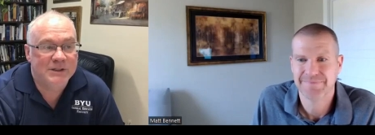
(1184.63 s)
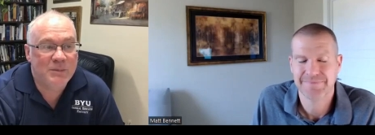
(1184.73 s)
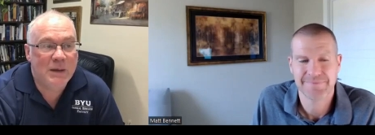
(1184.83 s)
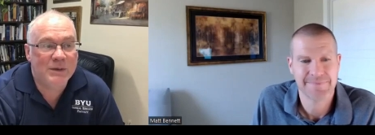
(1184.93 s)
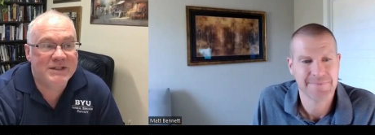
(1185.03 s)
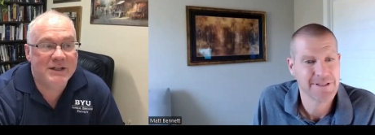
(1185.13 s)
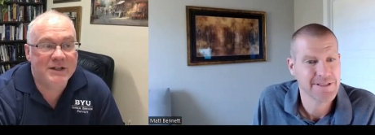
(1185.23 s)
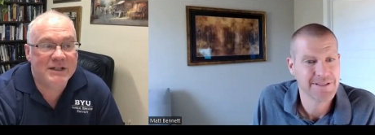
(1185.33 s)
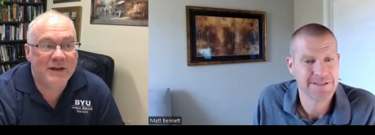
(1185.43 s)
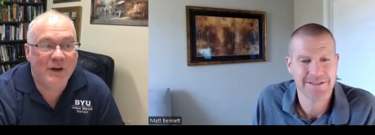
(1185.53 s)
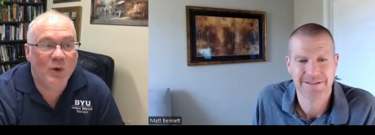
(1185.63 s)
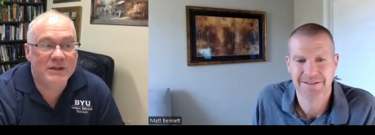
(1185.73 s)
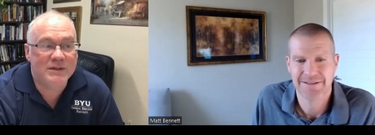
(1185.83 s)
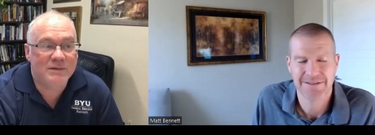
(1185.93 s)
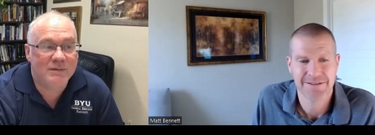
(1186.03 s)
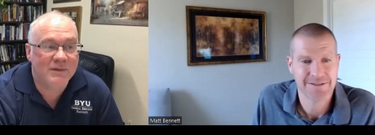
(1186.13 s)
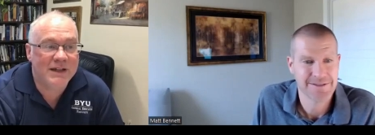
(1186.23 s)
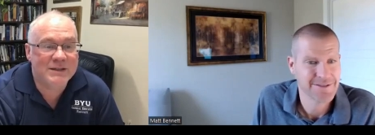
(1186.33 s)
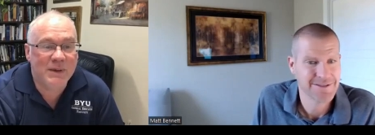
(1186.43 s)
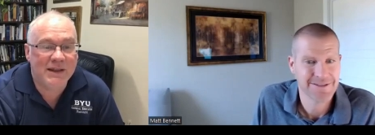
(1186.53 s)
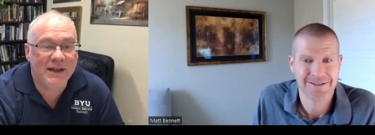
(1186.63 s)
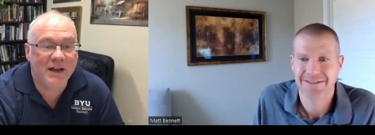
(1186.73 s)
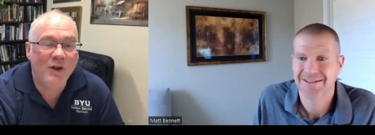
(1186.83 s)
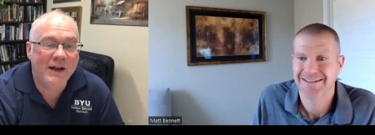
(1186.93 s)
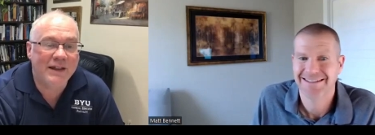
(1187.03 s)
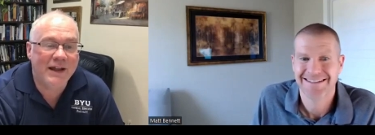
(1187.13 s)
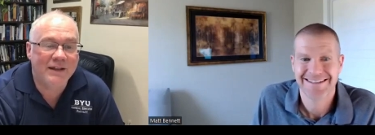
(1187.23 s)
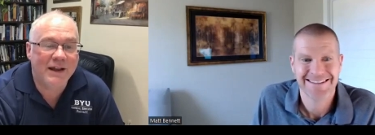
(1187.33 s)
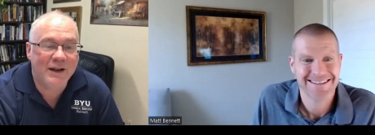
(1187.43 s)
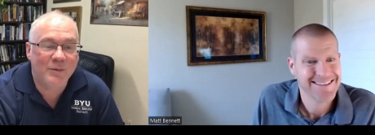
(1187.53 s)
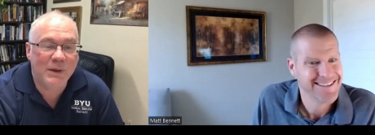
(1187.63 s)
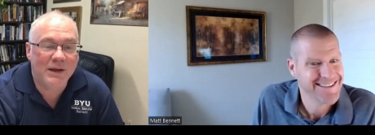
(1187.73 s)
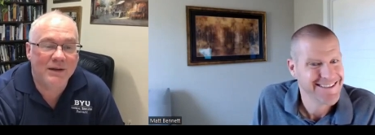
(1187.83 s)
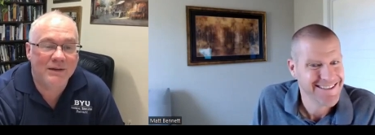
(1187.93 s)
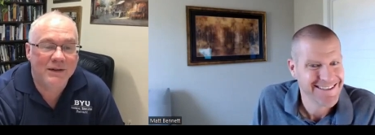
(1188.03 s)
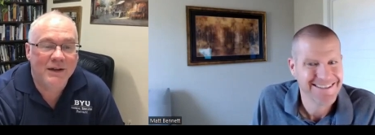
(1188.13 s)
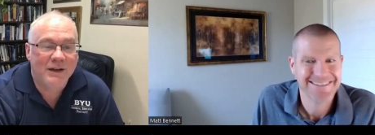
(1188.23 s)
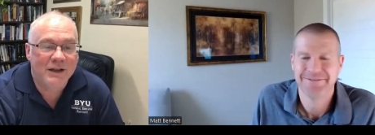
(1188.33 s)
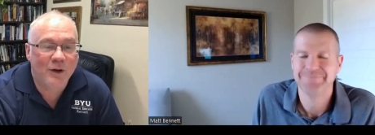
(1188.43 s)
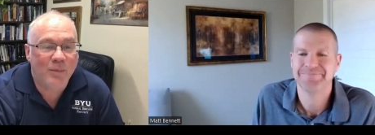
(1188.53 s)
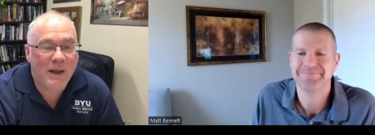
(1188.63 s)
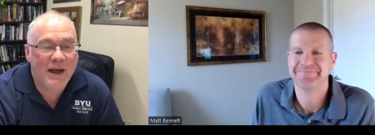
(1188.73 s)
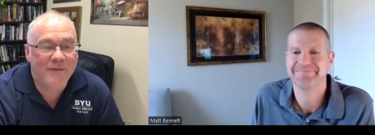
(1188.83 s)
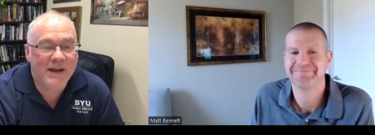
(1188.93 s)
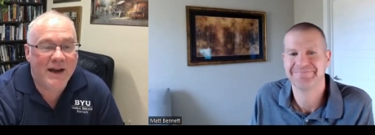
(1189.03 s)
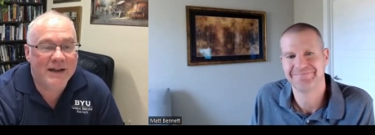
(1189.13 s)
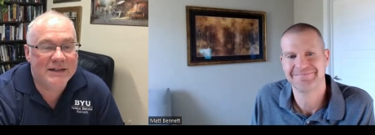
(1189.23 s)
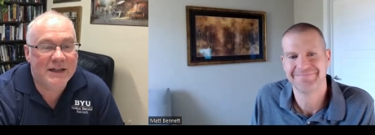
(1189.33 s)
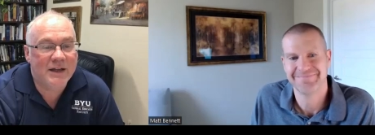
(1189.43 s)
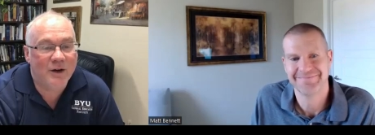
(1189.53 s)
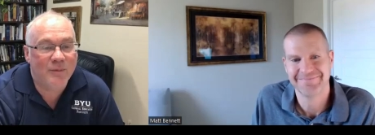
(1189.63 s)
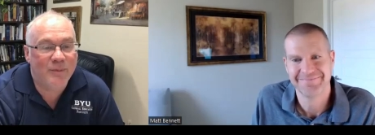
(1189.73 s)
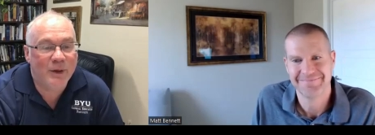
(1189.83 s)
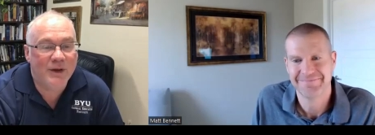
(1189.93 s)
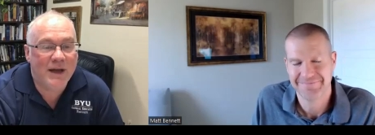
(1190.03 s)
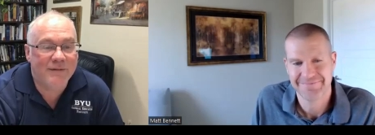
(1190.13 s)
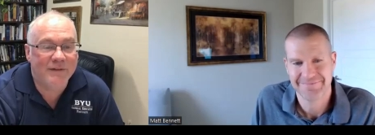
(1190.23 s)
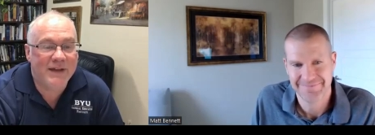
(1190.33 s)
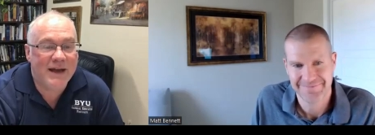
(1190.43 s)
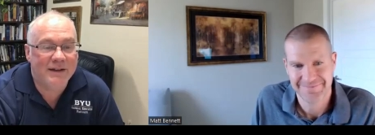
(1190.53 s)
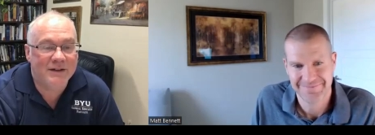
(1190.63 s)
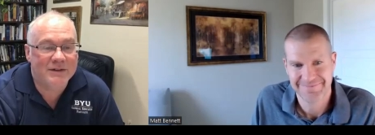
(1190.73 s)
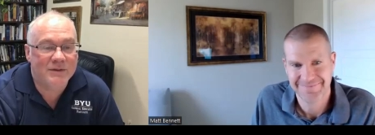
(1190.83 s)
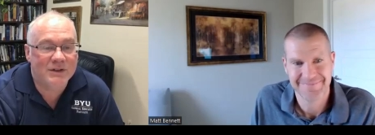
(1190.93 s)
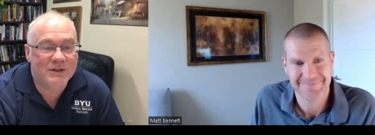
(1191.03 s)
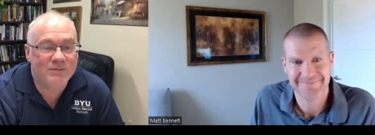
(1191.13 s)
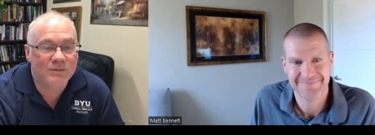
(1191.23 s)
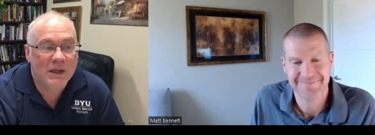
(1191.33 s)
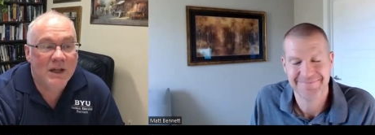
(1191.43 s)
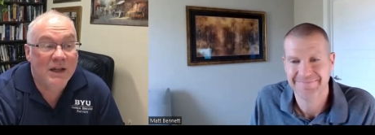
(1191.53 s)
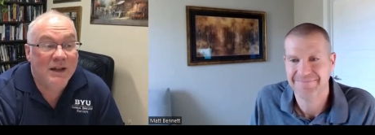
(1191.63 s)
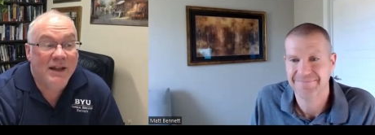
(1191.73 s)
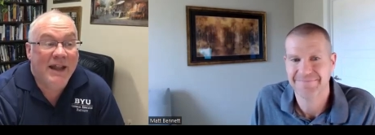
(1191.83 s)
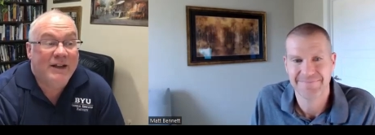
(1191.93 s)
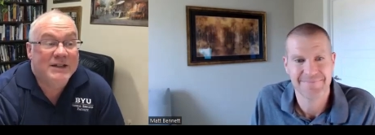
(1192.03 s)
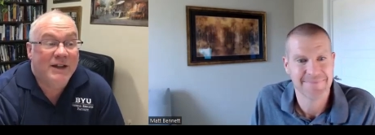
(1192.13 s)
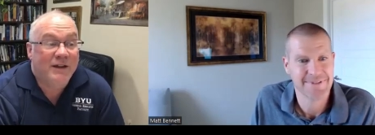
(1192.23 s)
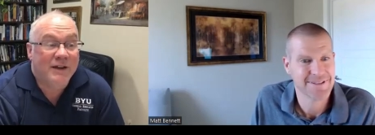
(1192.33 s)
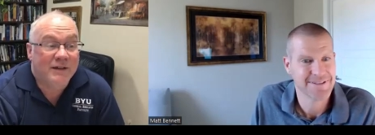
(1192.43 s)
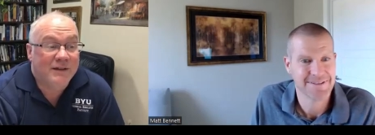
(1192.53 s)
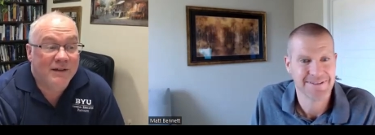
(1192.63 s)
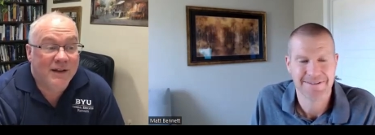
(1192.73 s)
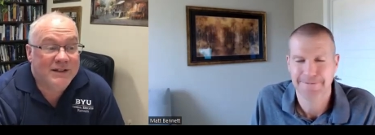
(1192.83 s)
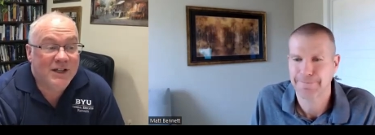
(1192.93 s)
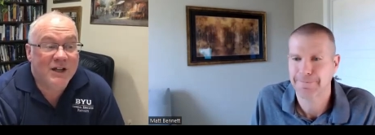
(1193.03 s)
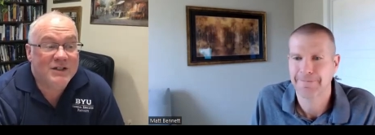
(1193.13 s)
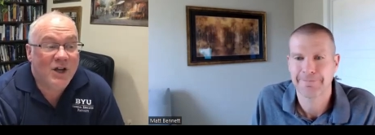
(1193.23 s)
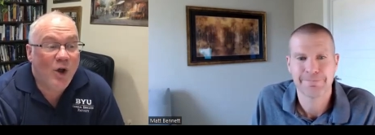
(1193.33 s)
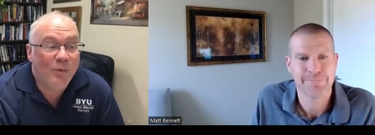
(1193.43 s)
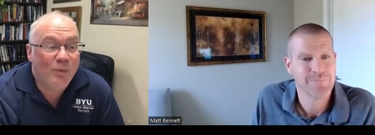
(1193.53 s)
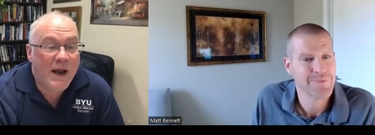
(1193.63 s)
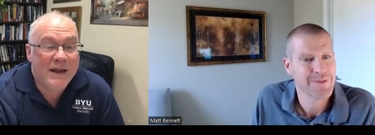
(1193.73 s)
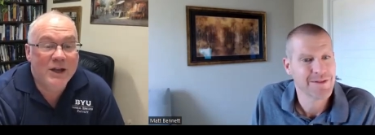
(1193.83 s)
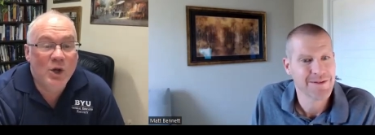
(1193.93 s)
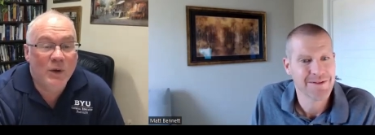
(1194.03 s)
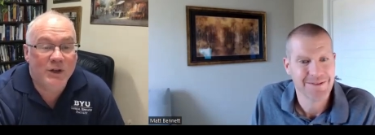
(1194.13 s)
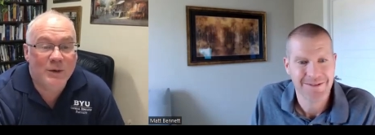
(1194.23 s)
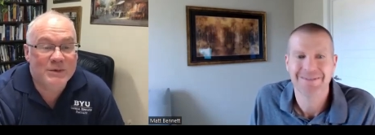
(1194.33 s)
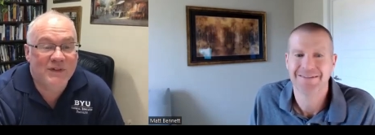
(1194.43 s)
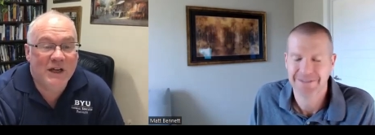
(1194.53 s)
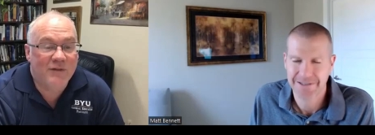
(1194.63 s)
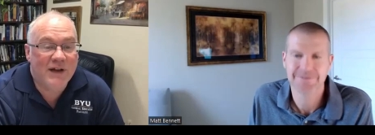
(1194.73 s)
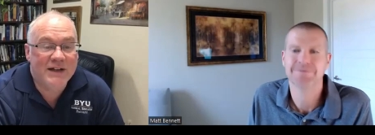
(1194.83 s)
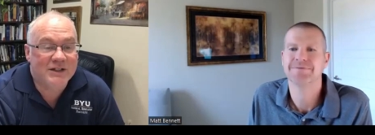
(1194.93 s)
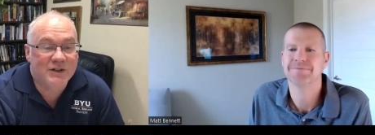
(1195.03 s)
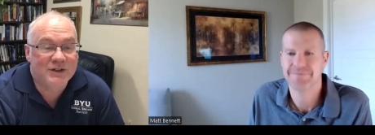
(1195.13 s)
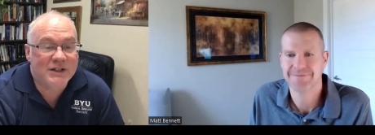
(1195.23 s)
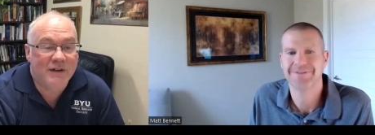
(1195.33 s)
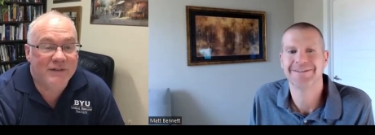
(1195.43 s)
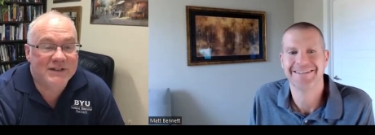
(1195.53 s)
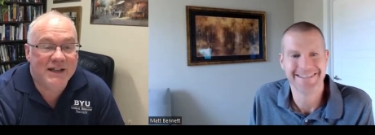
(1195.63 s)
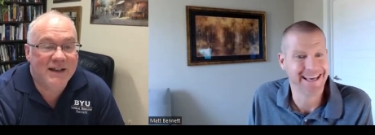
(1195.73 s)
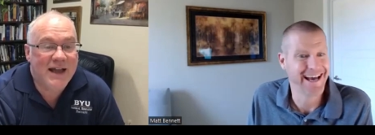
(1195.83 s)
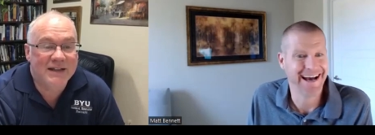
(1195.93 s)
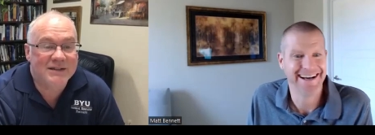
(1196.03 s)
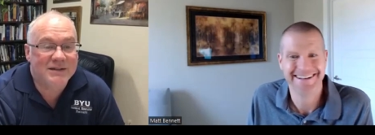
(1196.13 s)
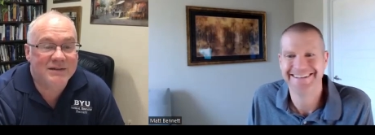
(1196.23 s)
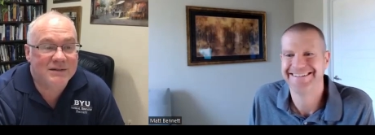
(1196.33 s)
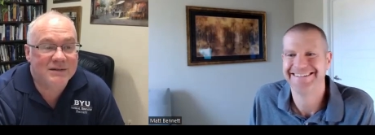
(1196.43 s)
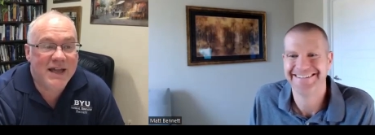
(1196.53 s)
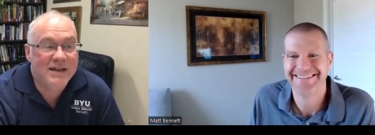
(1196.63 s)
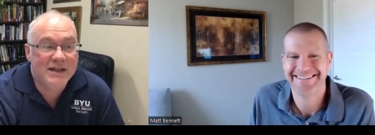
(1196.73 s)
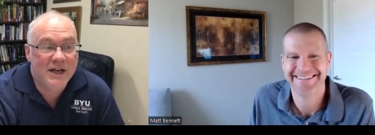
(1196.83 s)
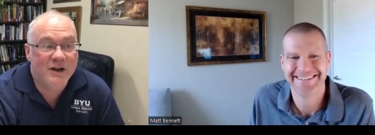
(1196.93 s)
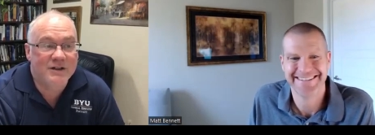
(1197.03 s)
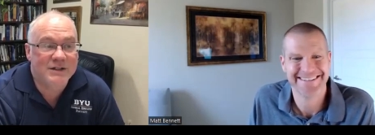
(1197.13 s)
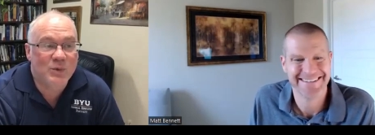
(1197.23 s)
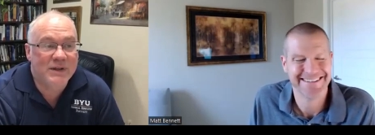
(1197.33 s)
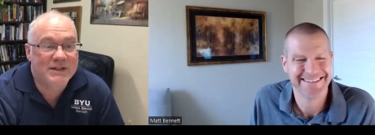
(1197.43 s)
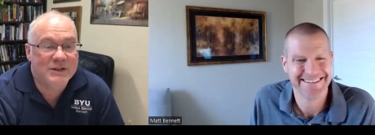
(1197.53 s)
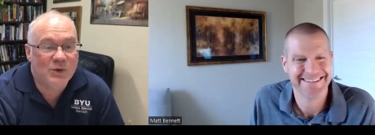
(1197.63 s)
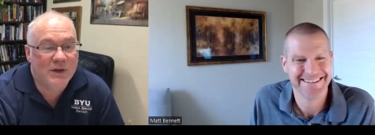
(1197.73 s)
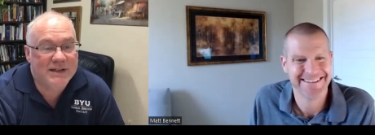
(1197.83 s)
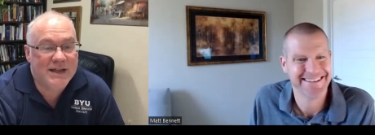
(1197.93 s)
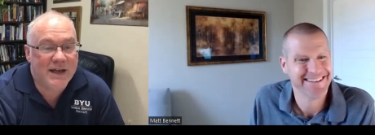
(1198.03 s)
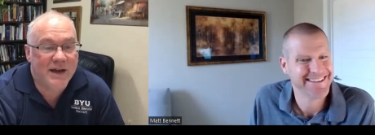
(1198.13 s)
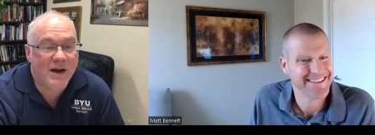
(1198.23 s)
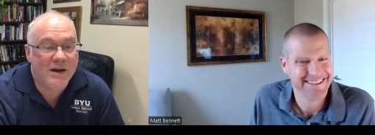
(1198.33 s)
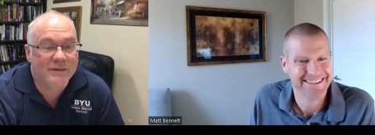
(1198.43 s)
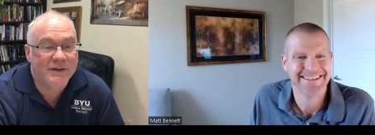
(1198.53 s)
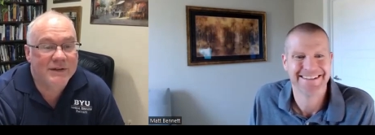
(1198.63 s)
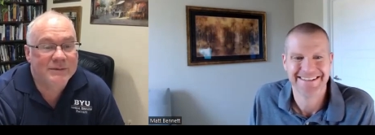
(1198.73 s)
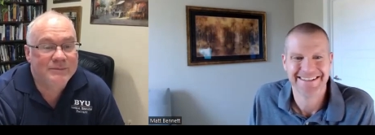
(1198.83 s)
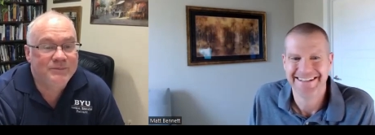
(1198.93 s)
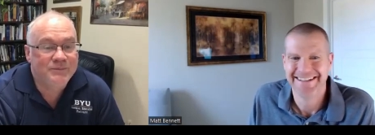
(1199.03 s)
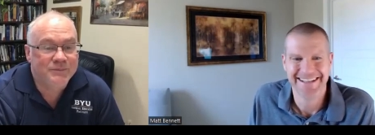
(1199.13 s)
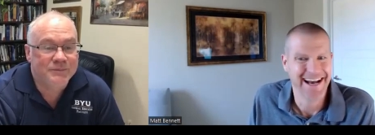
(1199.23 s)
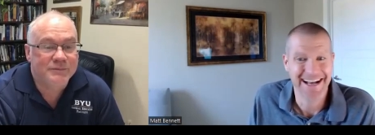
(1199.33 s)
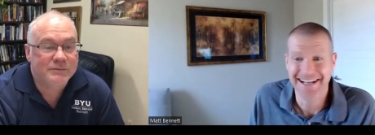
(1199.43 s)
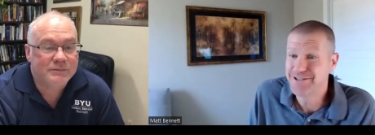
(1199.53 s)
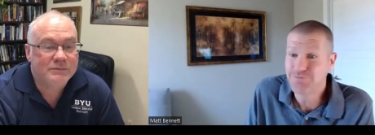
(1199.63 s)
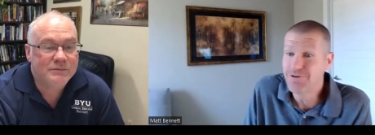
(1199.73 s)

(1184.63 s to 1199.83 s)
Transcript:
Speaker 1: to be able to see their stuff, it always gets me thinking, oh, that that that could be a, you know, play off that idea or build off of that. There's there's, like you said, that the it's it's all brand new in terms of the interventional stuff. It's like yeah. last ten years is when this is really taking off.
Speaker 2: Yeah, it's